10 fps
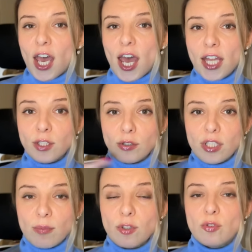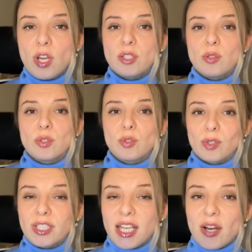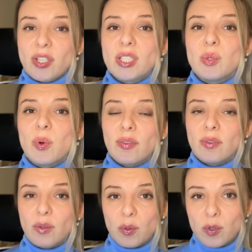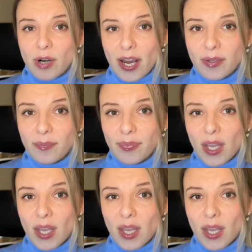and to demonstrate your solidarity with Ukraine.